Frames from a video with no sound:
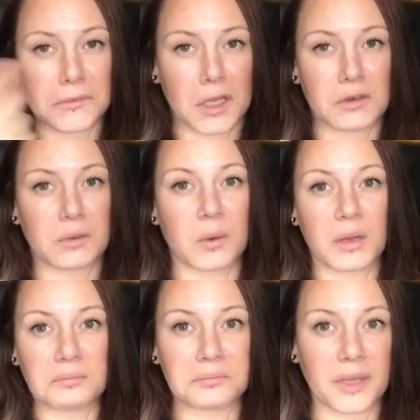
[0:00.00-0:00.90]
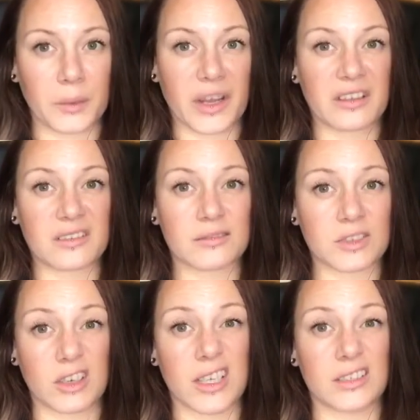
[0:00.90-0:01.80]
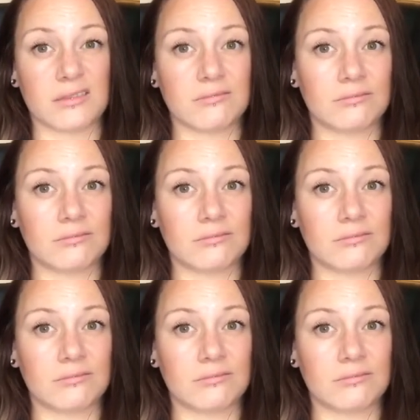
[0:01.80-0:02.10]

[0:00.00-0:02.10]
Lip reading: Holds water, it works, it's got a lid.